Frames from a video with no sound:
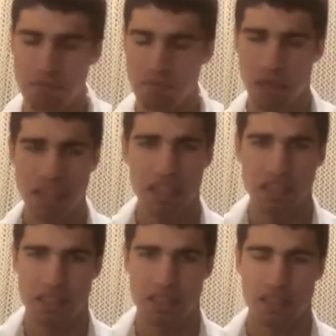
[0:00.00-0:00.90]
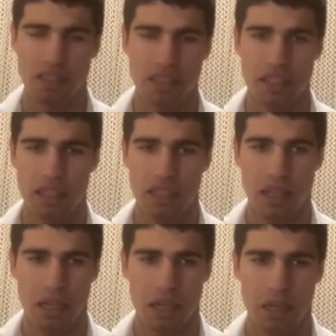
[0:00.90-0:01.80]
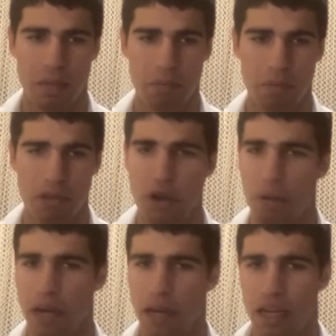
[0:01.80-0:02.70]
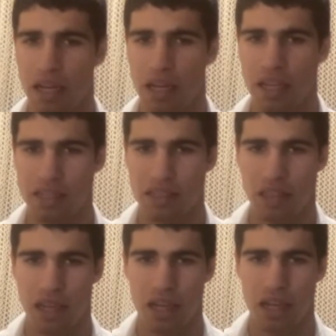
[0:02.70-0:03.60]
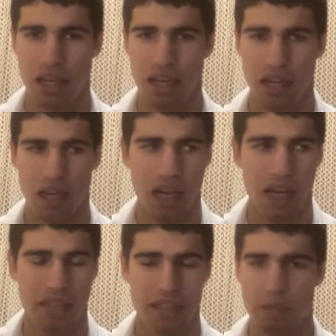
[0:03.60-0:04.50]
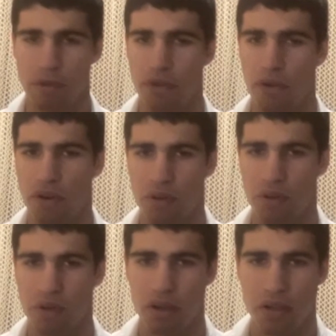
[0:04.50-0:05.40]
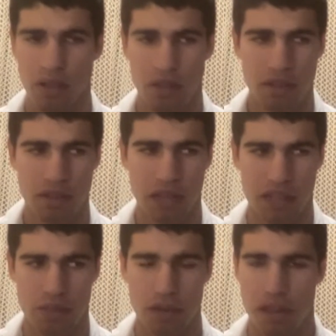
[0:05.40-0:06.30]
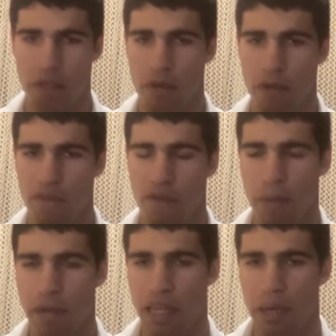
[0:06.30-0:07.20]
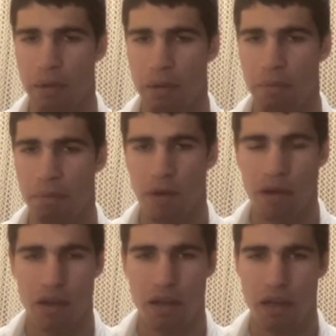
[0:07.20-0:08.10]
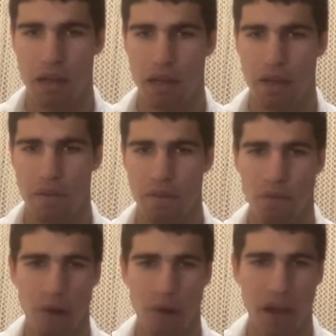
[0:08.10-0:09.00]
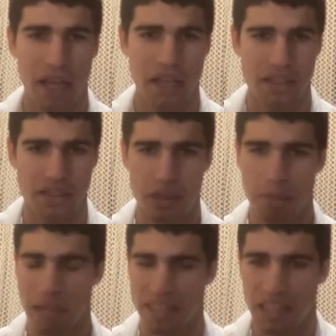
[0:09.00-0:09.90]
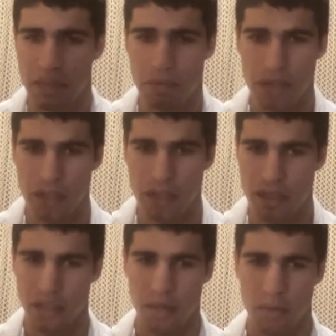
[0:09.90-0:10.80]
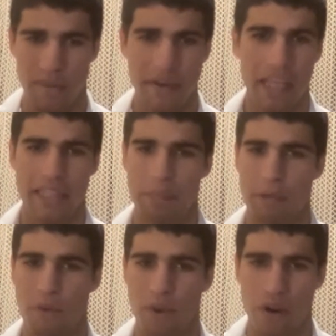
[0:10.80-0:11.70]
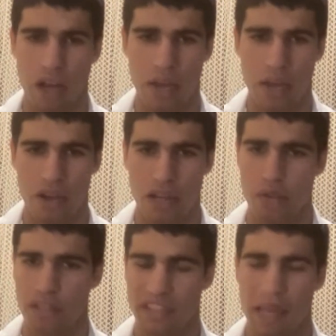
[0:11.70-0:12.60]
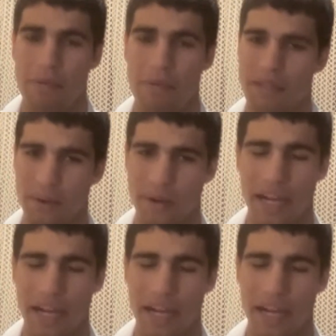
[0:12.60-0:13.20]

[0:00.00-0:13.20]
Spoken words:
I just be normal, as I did before, you know? Just with my family, friends, a team. Whatever I did before, I'm gonna do the same right now.